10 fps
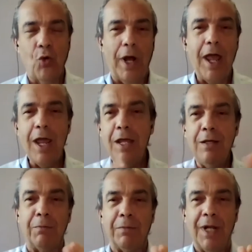
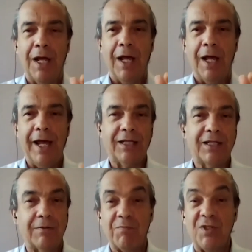aim
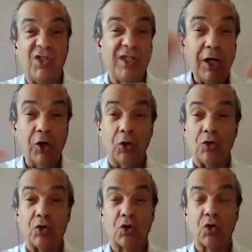at
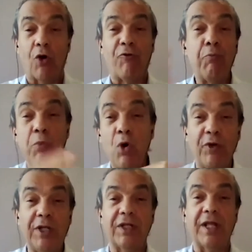zillions of
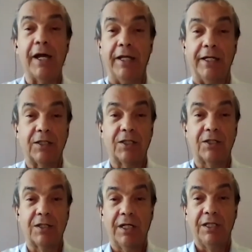moving
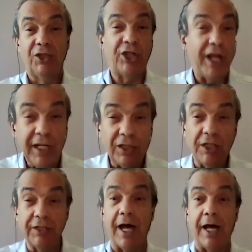targets,
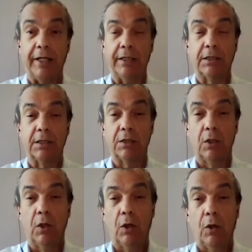changing targets,
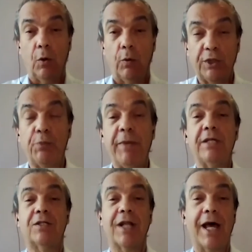which
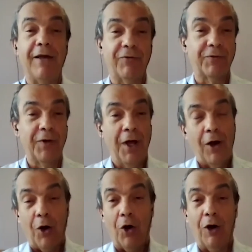makes life
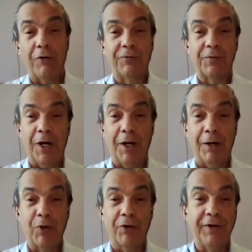of
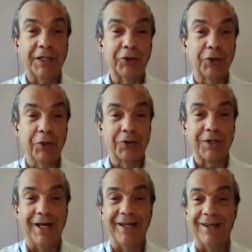professionals
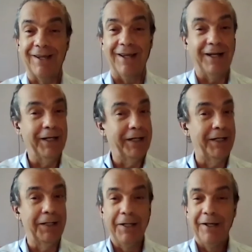like
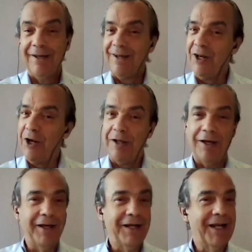Elena,
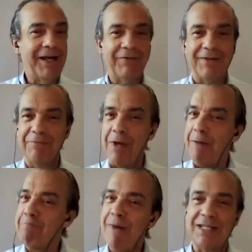her life
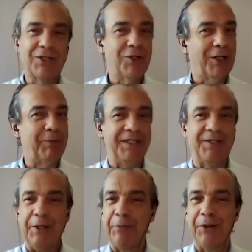must not be
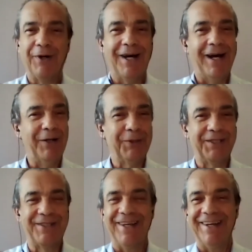simple, I would
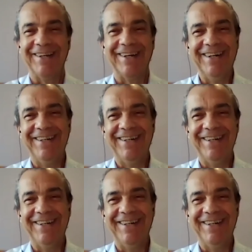say. Yeah?